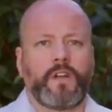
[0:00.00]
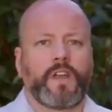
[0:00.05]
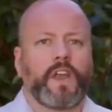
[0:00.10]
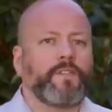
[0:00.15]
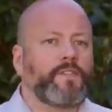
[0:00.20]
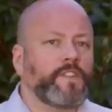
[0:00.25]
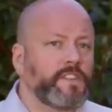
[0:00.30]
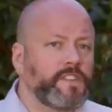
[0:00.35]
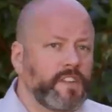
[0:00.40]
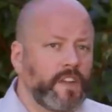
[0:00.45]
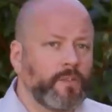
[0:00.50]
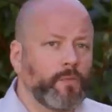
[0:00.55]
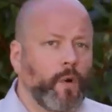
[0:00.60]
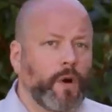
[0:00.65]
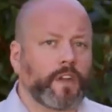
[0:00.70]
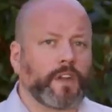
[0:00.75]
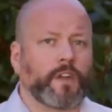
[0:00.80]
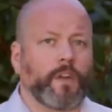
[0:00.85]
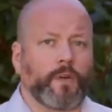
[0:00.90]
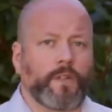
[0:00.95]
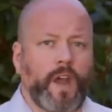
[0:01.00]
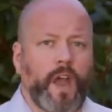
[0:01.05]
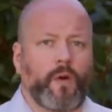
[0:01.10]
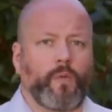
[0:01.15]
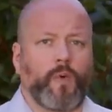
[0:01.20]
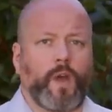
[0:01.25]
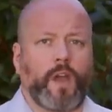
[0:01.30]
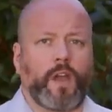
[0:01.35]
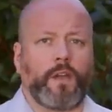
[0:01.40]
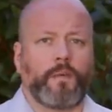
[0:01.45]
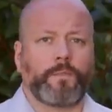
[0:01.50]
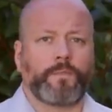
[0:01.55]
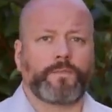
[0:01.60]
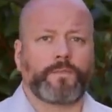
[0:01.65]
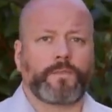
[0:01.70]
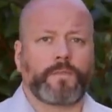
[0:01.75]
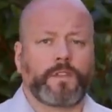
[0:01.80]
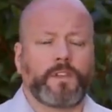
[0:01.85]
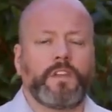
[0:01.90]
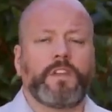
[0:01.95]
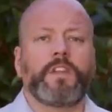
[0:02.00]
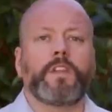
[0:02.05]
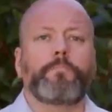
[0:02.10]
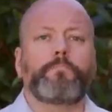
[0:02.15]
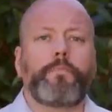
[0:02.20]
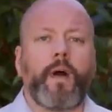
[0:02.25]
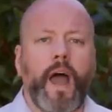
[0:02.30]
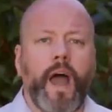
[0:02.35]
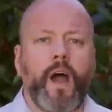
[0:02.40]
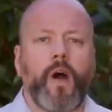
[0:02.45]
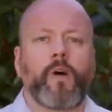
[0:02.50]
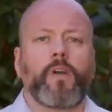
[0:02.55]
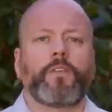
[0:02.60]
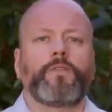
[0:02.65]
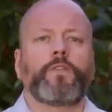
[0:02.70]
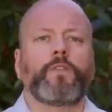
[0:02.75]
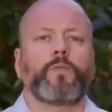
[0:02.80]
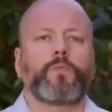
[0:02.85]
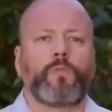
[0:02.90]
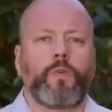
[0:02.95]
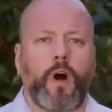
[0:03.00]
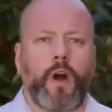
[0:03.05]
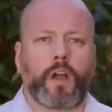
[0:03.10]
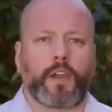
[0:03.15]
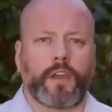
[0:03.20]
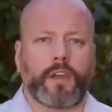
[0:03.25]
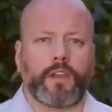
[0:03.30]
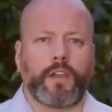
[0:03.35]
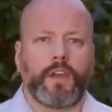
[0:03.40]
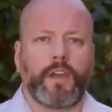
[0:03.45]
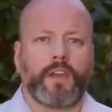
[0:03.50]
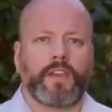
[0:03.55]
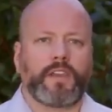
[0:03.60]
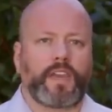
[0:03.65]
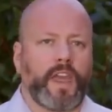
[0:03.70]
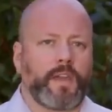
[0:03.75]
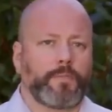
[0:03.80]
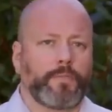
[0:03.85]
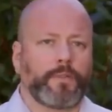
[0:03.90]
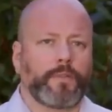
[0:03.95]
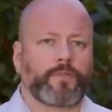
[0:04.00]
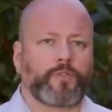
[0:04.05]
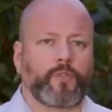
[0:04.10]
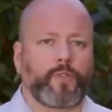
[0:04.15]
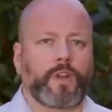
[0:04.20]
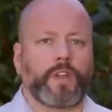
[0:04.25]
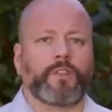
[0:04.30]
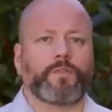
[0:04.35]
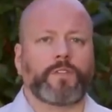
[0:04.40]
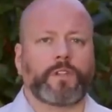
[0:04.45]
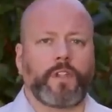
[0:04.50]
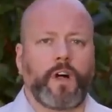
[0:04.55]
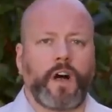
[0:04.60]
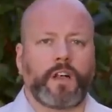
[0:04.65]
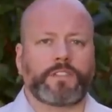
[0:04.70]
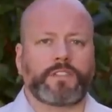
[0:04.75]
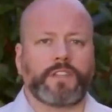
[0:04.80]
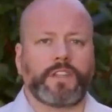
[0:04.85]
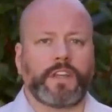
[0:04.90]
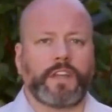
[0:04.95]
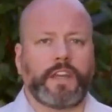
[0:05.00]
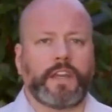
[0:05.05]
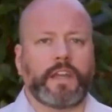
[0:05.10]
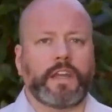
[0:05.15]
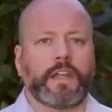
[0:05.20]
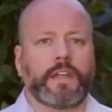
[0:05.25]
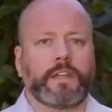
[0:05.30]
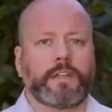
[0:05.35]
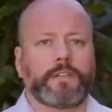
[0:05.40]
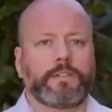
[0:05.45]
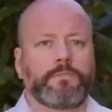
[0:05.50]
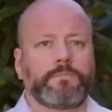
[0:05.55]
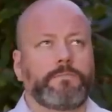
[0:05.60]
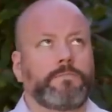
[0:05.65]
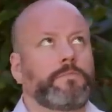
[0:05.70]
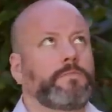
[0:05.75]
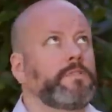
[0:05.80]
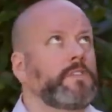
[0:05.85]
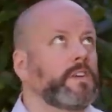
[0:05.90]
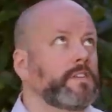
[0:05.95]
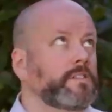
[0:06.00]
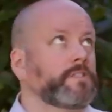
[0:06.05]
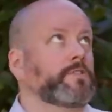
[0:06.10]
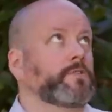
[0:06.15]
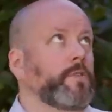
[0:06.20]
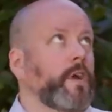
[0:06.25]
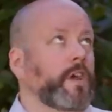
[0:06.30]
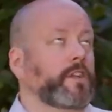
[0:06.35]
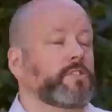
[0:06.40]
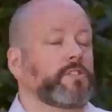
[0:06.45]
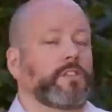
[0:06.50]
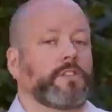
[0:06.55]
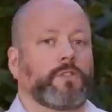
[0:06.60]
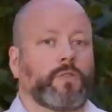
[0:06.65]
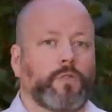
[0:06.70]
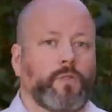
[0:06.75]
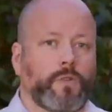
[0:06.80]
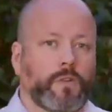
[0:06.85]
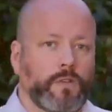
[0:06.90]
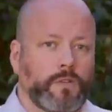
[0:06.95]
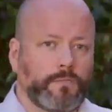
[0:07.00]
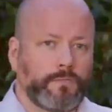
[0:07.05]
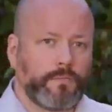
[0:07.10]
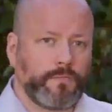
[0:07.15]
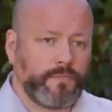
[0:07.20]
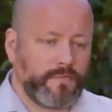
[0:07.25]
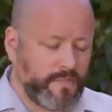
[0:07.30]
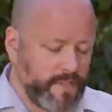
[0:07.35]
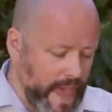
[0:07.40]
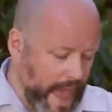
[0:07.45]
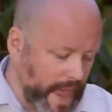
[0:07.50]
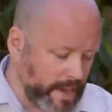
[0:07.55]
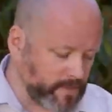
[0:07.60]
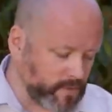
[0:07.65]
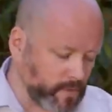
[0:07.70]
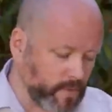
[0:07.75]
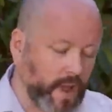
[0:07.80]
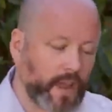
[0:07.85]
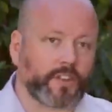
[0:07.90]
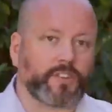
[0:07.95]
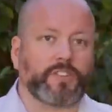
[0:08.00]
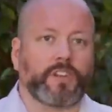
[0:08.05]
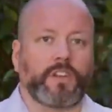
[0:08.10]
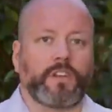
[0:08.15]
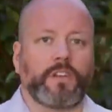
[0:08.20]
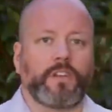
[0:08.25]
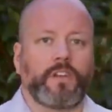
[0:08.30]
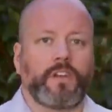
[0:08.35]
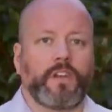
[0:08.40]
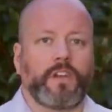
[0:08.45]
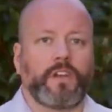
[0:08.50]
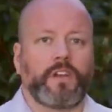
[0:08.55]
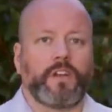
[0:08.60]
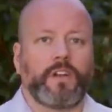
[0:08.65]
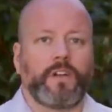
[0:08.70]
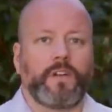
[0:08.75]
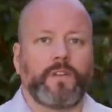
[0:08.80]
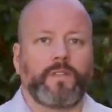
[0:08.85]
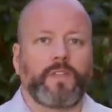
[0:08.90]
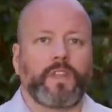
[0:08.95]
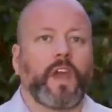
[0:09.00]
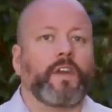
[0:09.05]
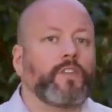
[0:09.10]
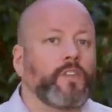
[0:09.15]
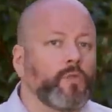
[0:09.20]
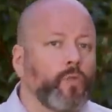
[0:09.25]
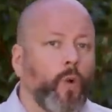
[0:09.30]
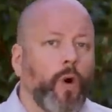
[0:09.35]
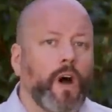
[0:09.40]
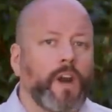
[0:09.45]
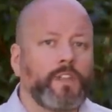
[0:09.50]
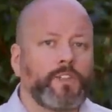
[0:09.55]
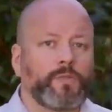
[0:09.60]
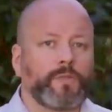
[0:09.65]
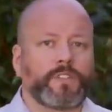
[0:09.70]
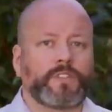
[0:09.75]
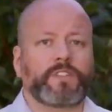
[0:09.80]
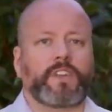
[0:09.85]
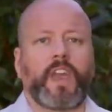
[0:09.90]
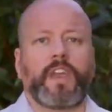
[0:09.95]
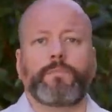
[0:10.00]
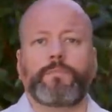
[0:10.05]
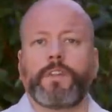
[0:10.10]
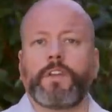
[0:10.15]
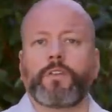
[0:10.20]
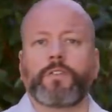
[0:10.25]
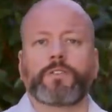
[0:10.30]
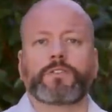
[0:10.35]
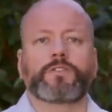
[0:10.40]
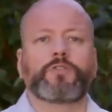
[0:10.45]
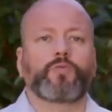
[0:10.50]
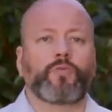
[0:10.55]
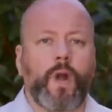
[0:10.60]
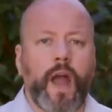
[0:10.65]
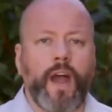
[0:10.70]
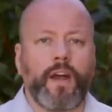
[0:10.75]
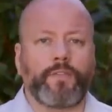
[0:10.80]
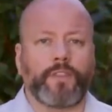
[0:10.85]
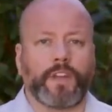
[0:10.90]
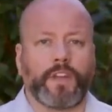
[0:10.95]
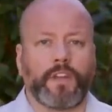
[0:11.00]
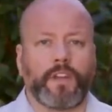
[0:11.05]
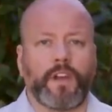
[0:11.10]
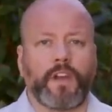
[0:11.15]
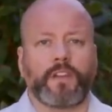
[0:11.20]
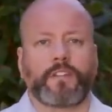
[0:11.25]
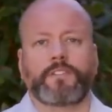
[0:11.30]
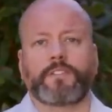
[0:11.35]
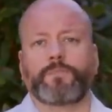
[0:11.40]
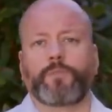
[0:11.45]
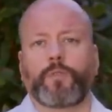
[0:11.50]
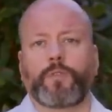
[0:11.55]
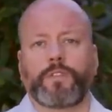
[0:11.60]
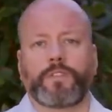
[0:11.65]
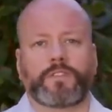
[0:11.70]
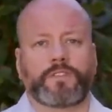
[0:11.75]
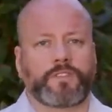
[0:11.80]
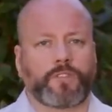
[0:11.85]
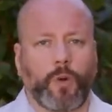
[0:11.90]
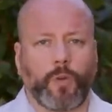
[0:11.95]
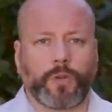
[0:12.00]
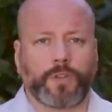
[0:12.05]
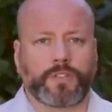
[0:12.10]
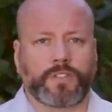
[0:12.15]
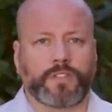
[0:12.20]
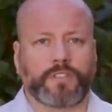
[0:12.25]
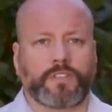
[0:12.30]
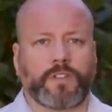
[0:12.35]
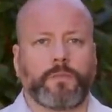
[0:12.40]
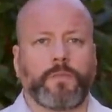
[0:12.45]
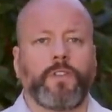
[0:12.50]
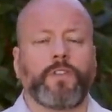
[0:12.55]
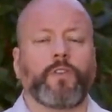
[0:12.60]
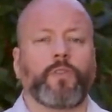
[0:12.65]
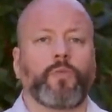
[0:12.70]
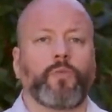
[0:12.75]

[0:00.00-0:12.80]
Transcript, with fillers: If you did want to go that way, you need a powerful rocket capable of creating velocity in this direction or that direction. If you wanted to escape the Earth's gravity and explore the solar system in the